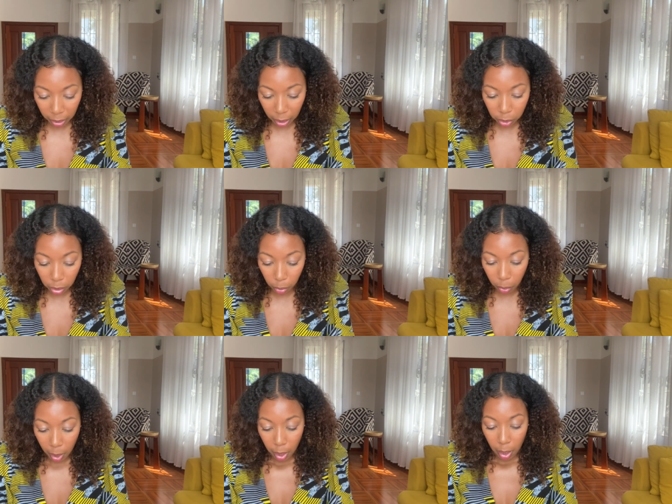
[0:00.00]
And so
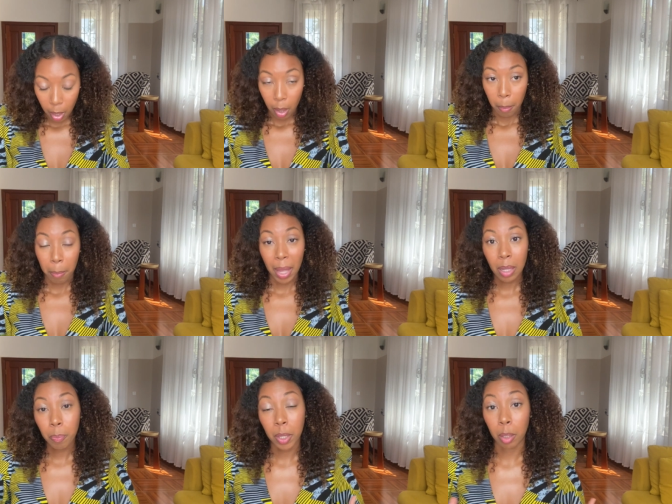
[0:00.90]

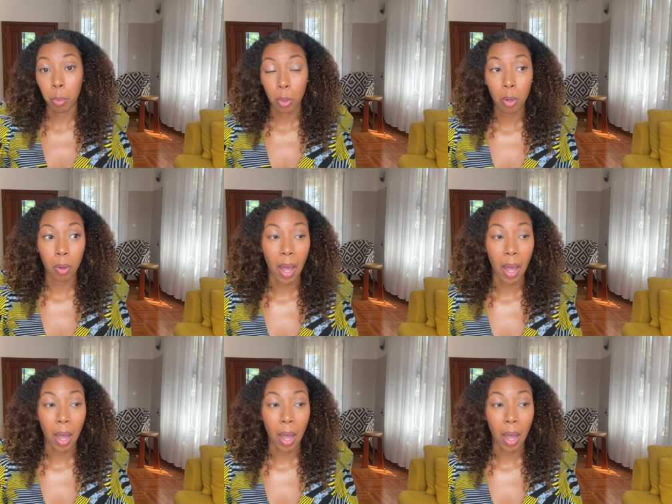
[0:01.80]
many people,